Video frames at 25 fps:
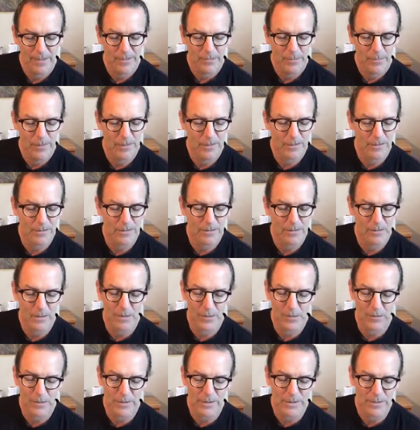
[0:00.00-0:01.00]
because the
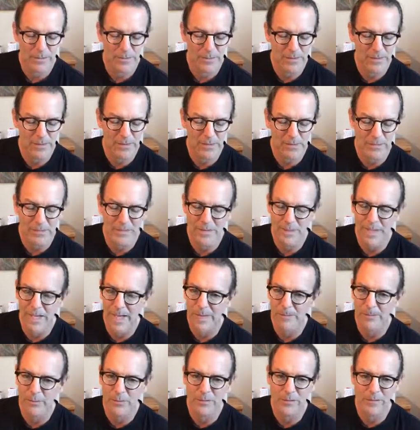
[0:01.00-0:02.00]
Holy Spirit does
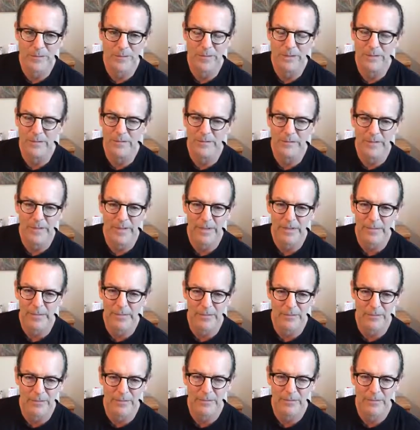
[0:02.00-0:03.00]
not perceive
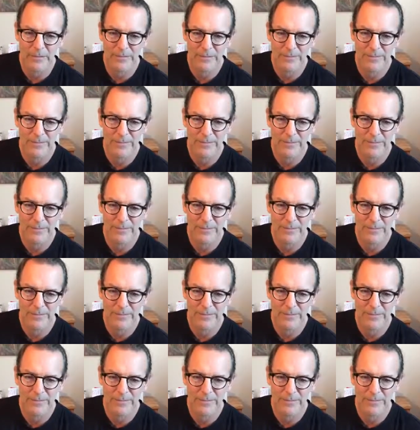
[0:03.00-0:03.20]
errors.